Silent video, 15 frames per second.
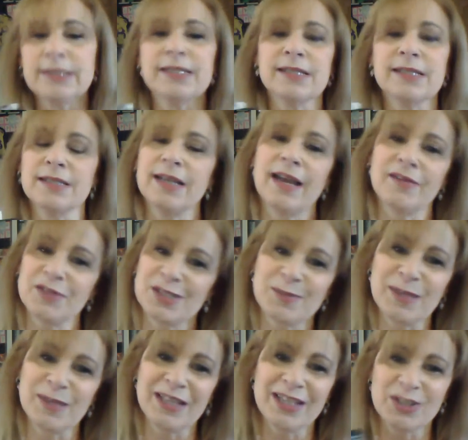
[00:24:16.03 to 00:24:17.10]
It doesn't have to
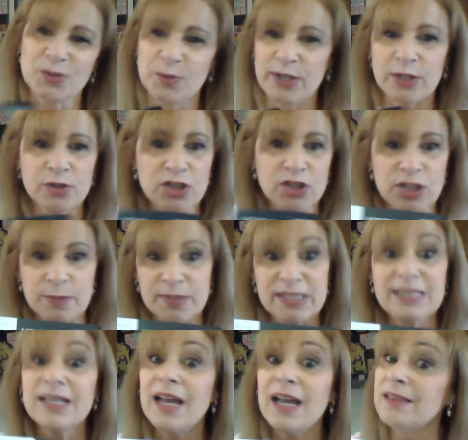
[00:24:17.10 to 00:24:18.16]
smell like Dorito
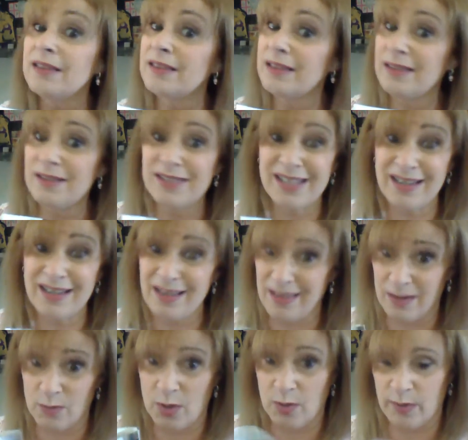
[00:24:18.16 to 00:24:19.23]
chips. Not that there's
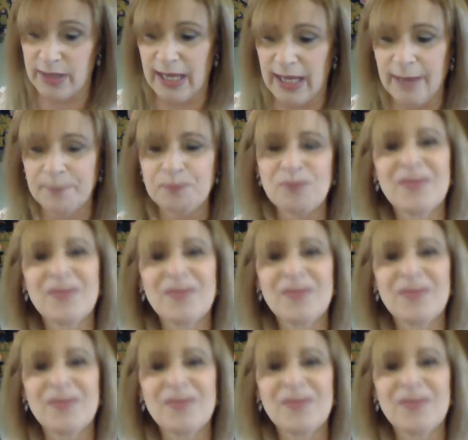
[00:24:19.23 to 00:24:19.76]
anything wrong with that.